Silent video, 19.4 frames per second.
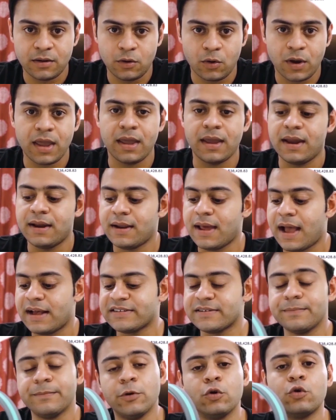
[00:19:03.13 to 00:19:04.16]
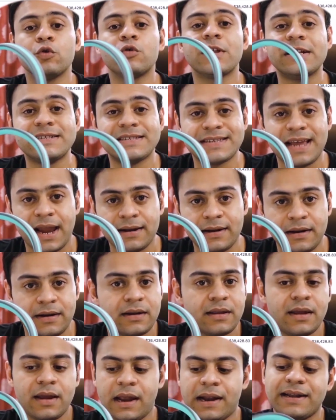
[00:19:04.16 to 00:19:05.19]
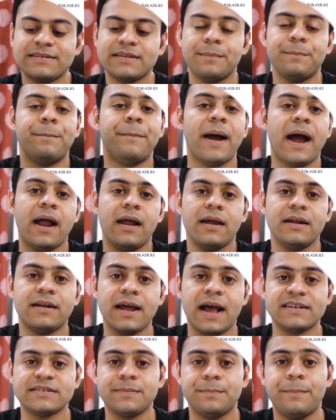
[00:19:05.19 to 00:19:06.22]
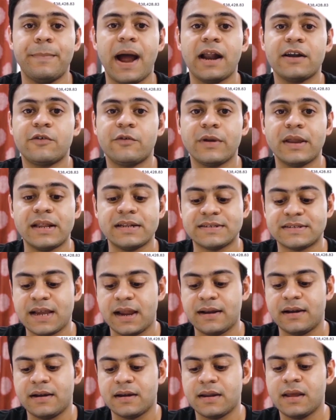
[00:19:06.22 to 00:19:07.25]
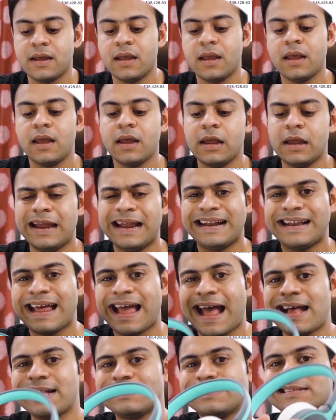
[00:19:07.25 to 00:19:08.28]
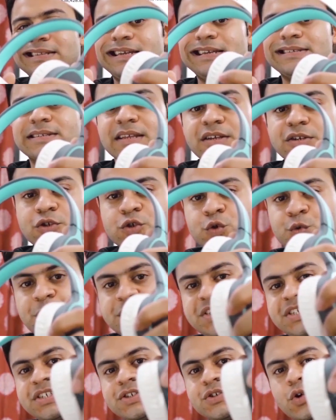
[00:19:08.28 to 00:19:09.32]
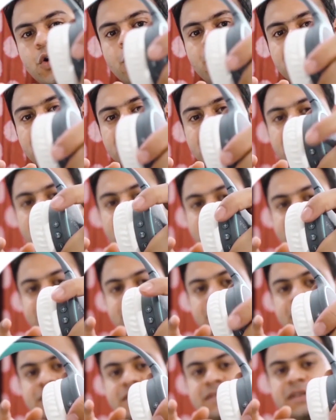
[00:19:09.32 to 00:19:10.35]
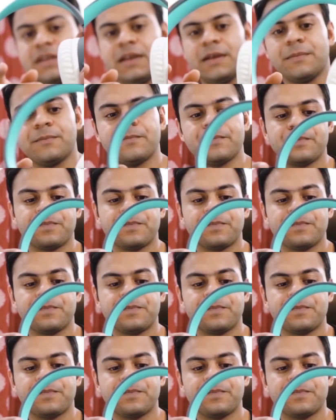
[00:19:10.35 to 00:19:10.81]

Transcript: Okay, it has a Bluetooth inside it. It has a battery inside it. It has these switches over here, as you can see.